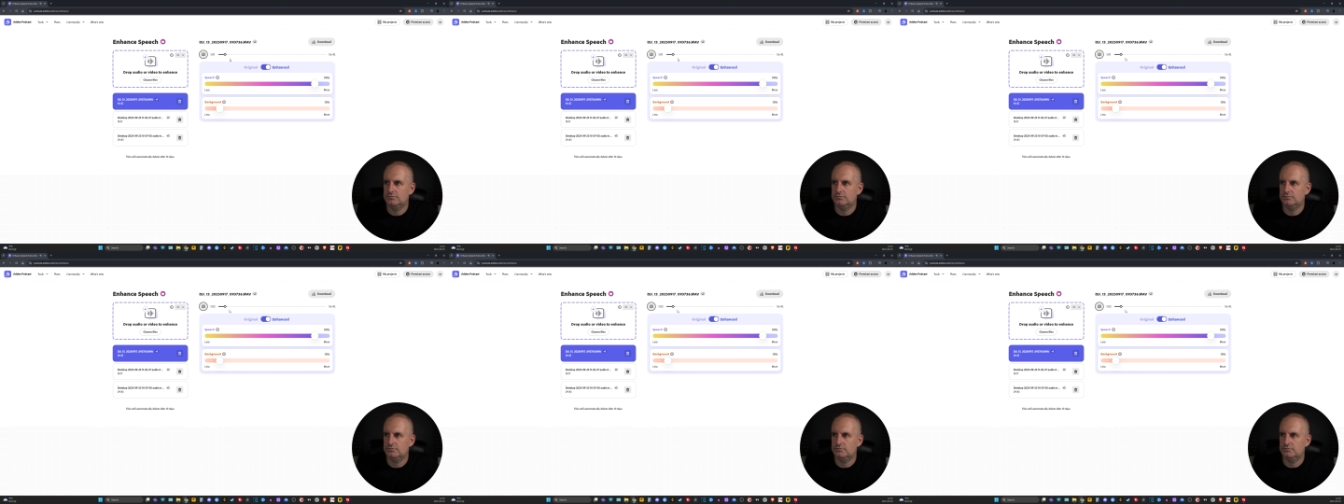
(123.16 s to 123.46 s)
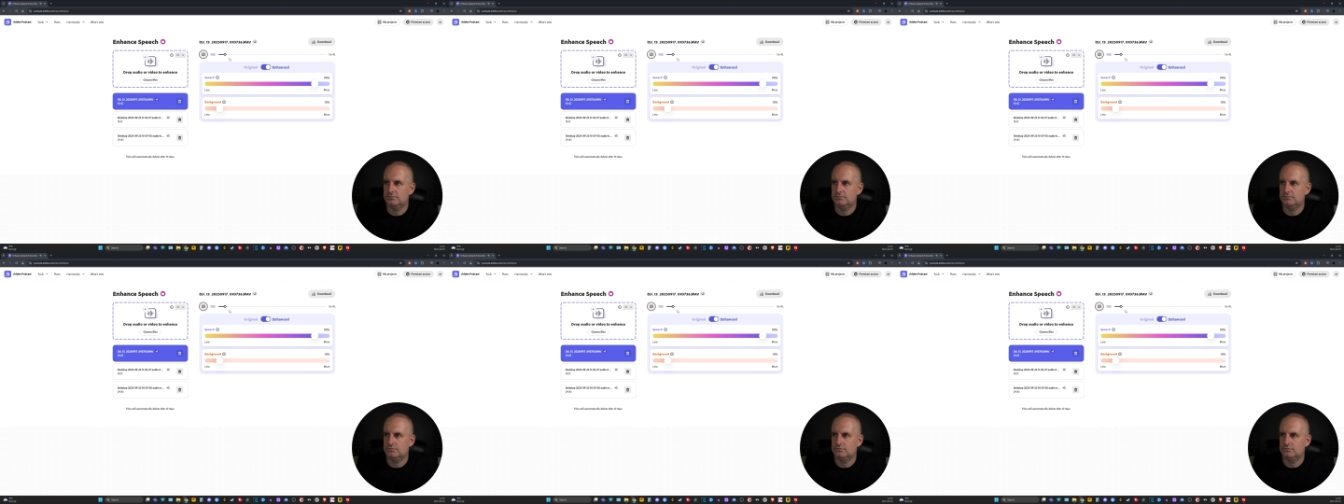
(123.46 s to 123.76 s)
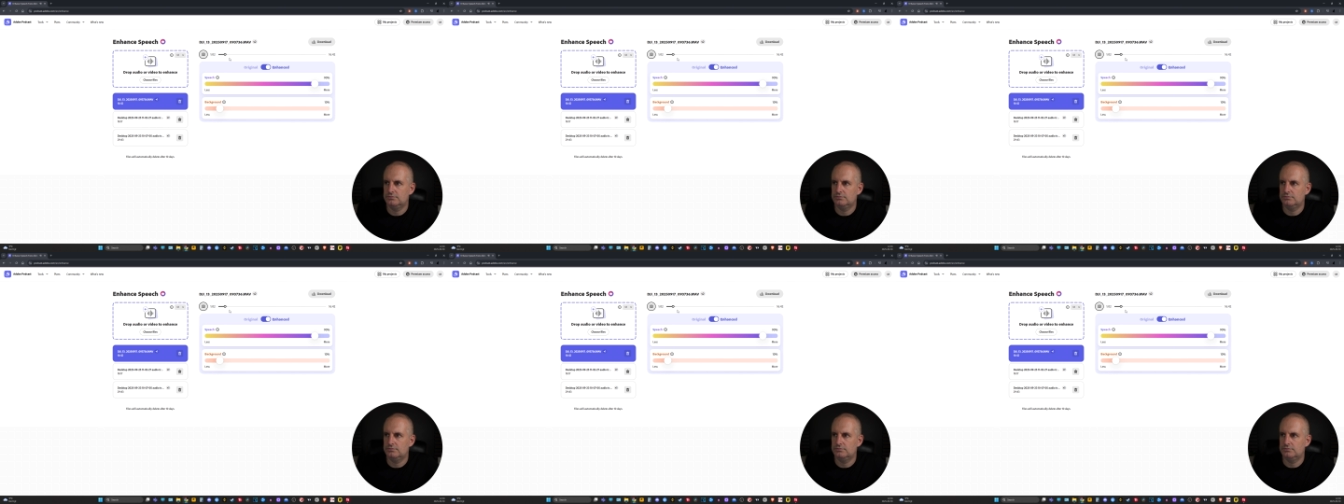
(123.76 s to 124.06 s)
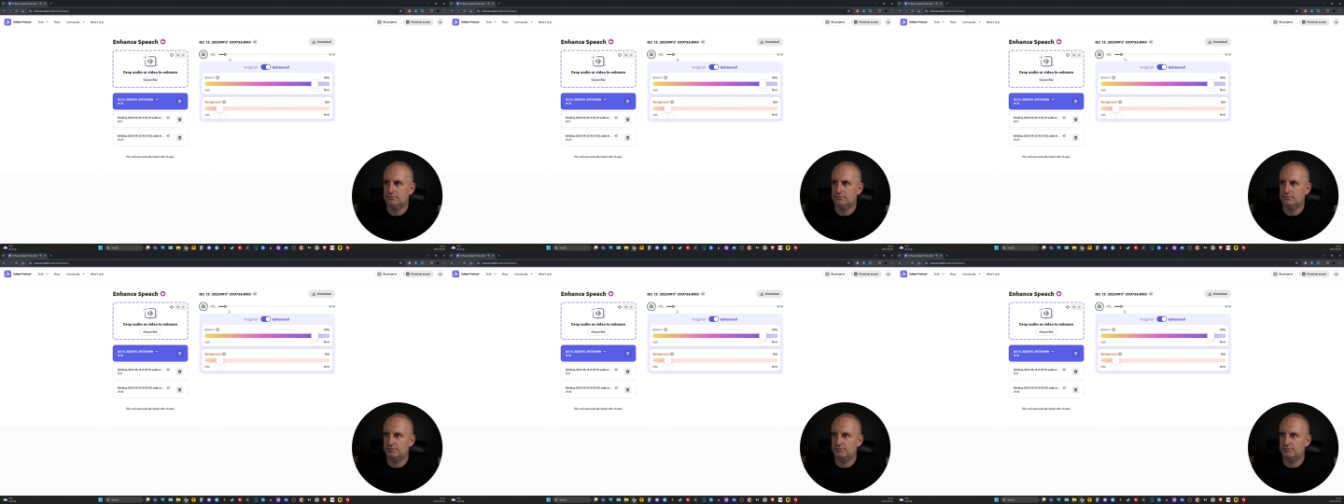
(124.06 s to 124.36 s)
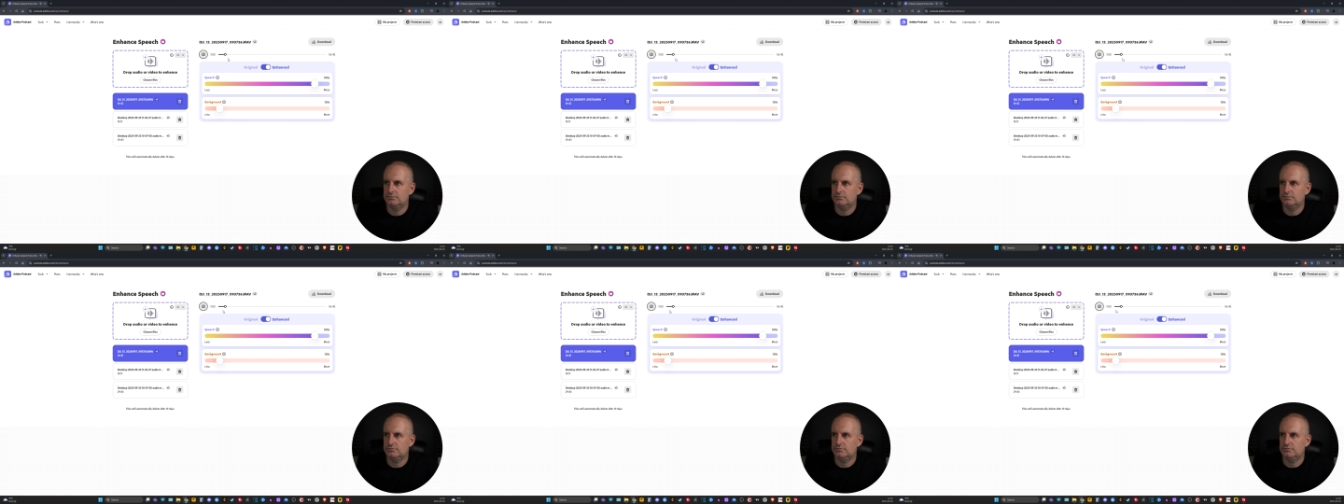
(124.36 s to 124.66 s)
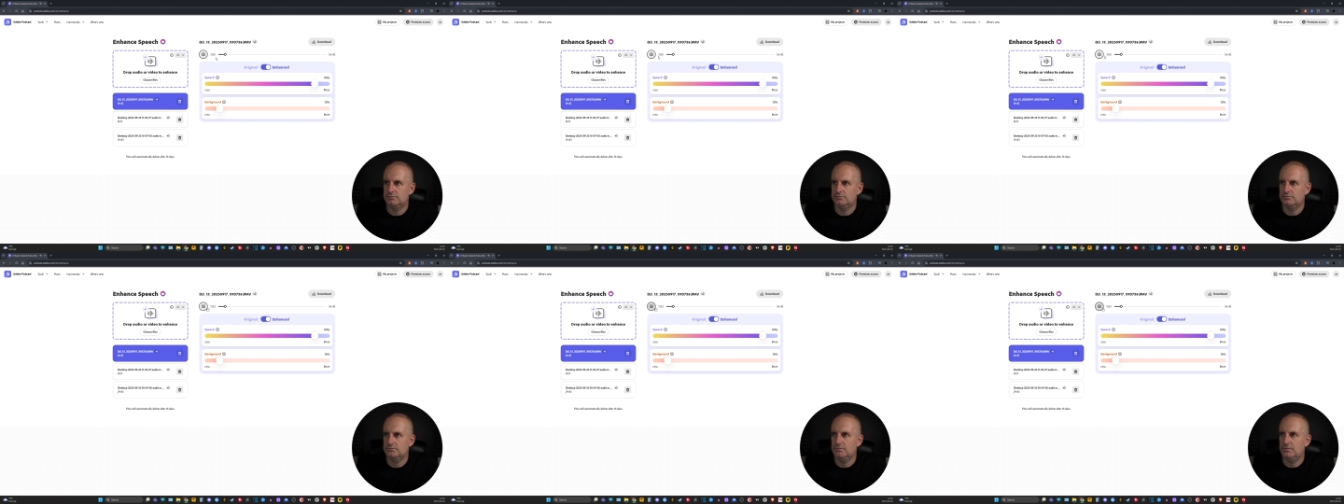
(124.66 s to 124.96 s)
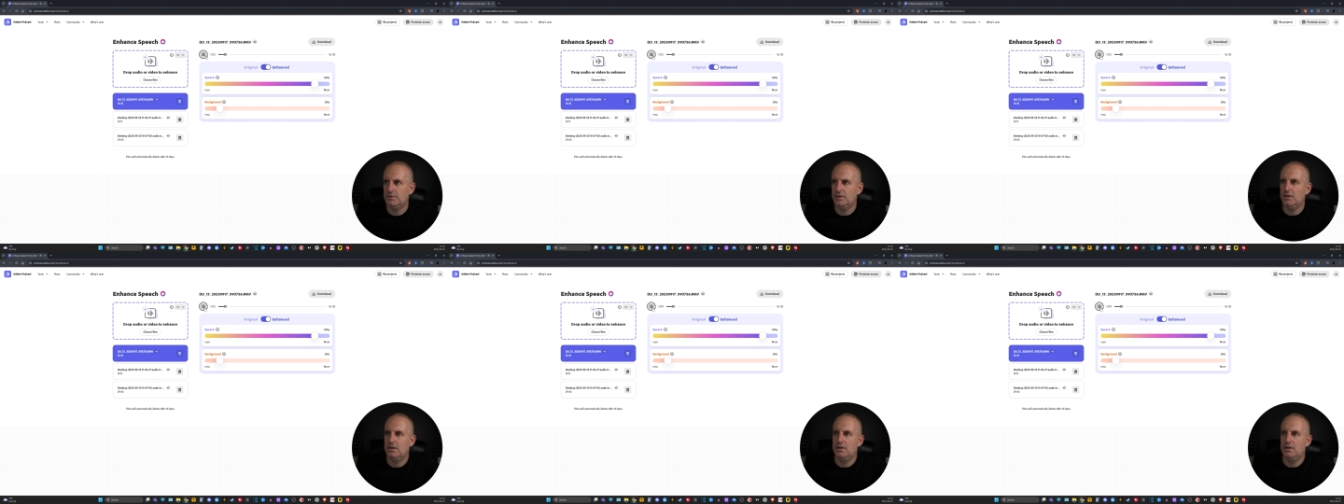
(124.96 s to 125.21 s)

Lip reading: let me tell you all about it. So